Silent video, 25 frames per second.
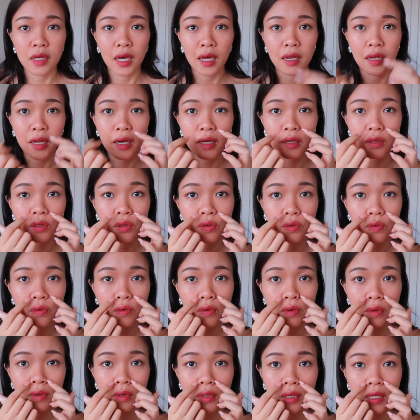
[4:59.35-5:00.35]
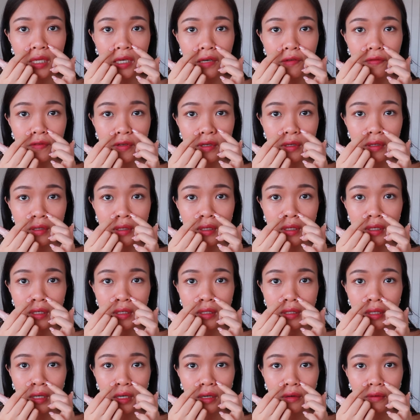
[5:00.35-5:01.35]
I like to lift
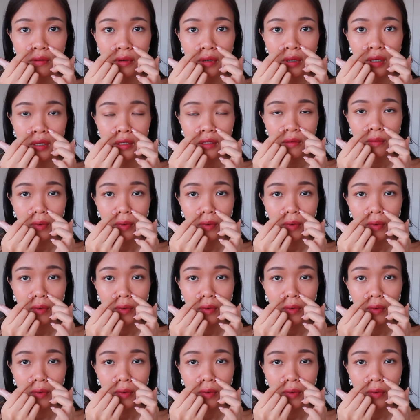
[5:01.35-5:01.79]
this area as